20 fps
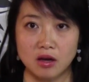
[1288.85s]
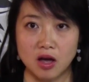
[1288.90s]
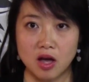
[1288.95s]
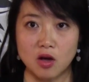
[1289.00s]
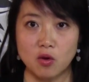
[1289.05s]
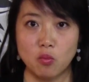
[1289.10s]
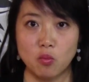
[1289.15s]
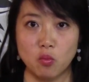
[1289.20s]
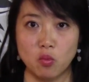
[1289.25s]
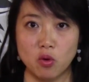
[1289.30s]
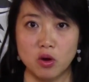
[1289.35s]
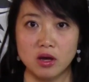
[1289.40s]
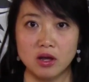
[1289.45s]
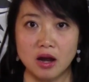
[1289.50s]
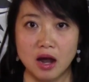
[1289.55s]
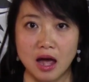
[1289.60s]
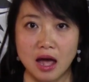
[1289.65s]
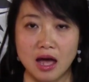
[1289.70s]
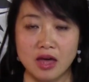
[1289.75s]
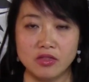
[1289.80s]
on what
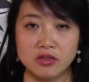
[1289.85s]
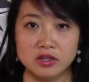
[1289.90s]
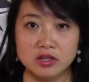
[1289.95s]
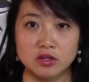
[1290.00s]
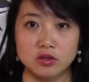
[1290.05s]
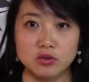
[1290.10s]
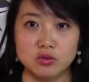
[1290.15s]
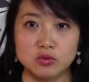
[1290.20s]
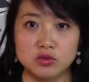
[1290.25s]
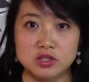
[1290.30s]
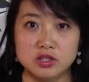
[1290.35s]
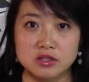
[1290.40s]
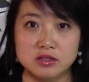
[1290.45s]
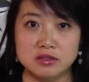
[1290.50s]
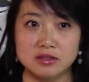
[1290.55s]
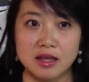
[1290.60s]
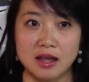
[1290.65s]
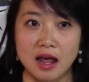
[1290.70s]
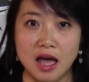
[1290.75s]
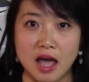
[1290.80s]
are the
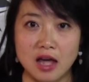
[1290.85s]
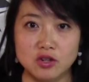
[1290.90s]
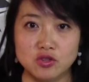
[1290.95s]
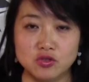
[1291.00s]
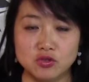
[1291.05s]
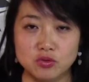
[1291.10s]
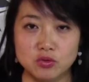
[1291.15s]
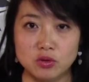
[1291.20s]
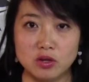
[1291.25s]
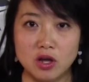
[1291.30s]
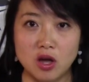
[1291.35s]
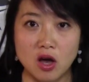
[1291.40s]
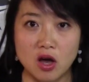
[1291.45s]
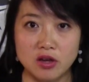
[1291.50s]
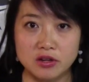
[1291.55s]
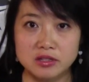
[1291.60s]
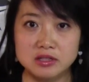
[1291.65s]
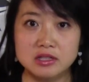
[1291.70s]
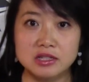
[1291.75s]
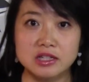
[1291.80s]
illusions that I truly
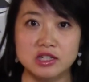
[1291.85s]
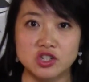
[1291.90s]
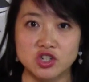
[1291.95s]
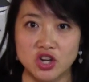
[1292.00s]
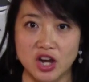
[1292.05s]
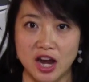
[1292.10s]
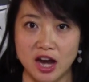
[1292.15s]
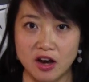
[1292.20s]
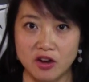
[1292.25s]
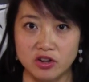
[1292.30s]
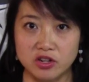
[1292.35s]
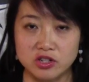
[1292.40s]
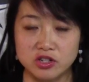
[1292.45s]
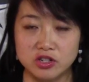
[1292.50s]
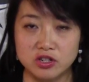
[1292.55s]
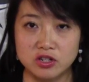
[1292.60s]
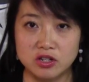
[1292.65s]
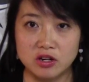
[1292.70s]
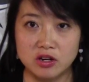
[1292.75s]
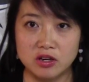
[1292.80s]
honestly
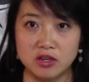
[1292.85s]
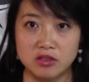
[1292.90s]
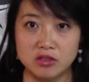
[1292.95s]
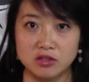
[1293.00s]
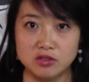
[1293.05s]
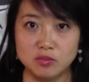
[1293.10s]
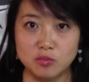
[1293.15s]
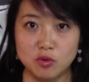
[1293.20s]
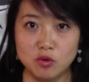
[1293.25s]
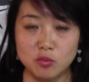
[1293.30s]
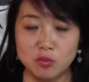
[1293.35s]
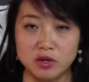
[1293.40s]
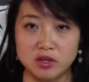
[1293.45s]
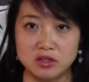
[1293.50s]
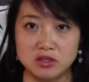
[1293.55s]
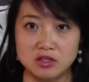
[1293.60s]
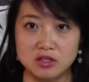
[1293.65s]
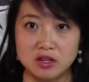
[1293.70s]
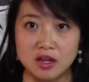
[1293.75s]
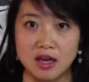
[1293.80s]
cherish in this
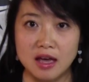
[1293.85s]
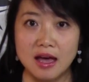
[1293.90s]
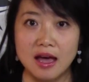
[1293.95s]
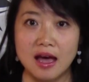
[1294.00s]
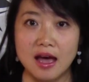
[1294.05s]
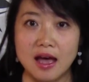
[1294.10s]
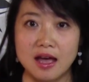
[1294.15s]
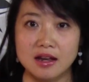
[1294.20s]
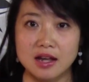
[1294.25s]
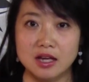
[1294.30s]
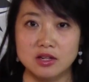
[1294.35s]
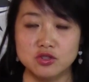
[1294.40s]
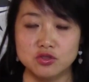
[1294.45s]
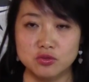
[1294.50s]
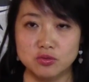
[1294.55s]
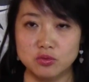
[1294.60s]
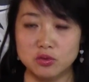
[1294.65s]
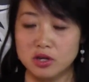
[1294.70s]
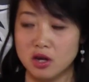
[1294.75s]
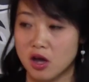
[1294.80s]
moment, and I
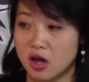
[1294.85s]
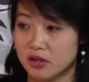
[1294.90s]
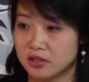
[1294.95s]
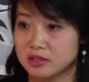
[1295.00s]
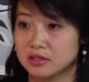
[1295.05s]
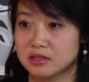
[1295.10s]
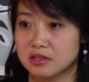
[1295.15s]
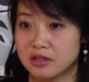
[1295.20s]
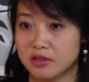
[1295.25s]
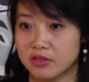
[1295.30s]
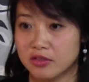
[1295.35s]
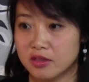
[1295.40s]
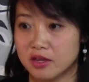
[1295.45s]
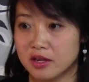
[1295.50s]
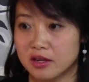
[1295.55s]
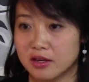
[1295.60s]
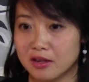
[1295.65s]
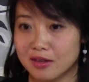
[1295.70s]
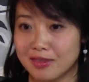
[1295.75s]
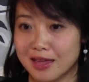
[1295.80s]
truly honestly
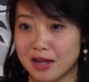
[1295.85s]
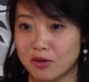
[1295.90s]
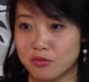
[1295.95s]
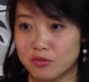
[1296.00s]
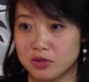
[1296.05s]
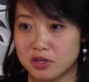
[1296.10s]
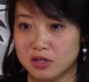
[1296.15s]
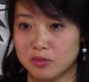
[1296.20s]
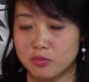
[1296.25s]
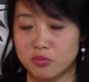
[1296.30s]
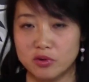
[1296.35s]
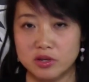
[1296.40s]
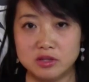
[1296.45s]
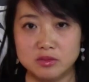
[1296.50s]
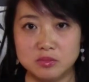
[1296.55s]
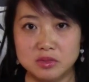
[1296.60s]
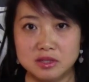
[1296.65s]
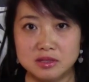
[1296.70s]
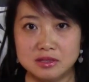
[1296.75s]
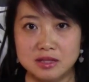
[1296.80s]
think that really
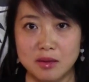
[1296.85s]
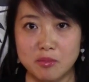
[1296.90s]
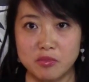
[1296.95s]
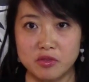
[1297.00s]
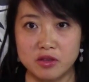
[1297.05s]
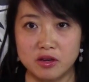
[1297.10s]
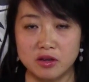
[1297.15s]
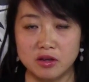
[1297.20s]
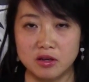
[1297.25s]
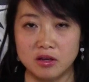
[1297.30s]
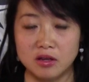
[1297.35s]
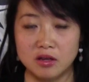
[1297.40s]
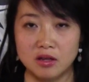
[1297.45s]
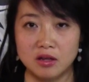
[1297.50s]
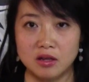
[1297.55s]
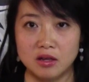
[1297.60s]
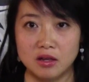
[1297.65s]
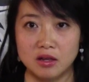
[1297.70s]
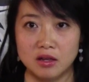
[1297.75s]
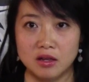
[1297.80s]
brings me something.
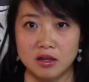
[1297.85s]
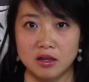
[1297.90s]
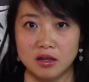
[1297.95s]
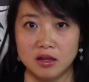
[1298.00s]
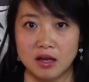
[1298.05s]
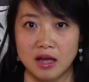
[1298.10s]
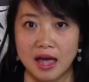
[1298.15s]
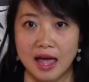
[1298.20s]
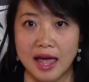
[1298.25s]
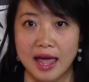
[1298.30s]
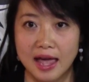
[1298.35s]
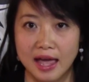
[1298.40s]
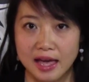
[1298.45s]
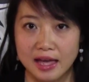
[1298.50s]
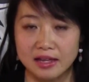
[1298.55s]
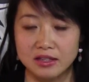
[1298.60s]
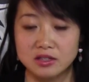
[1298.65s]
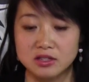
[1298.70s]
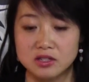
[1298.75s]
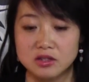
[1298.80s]

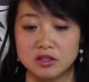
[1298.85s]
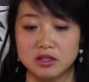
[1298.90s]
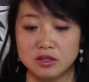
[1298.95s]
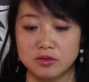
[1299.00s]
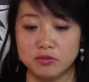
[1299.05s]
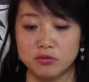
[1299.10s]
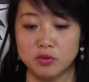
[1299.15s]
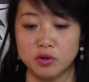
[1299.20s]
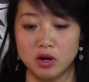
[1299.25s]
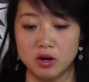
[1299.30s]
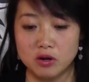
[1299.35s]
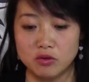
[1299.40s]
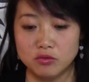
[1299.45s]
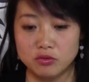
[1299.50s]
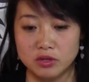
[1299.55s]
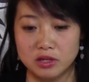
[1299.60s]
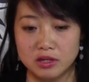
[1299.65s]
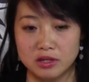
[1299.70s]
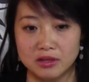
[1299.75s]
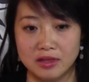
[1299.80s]
And if we're
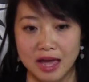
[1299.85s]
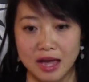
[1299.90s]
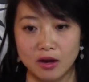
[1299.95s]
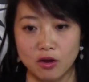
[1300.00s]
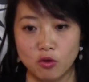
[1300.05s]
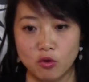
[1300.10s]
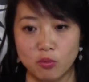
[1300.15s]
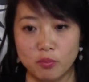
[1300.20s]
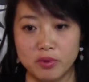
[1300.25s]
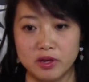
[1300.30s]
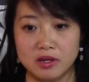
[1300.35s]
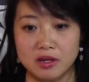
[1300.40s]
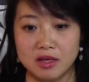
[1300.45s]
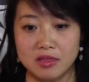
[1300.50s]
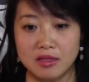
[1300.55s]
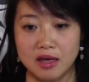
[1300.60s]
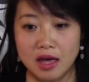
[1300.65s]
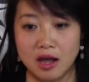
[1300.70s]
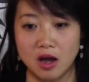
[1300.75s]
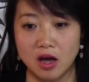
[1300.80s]
really that open
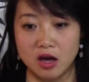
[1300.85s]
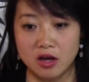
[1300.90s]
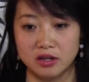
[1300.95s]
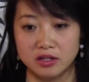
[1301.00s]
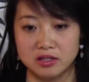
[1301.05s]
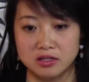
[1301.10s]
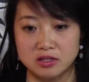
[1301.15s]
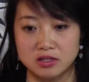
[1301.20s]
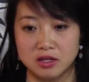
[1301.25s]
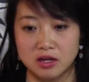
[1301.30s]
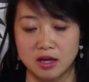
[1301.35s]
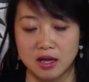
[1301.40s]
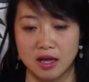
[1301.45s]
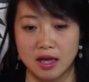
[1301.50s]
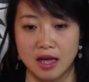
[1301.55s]
and that honest,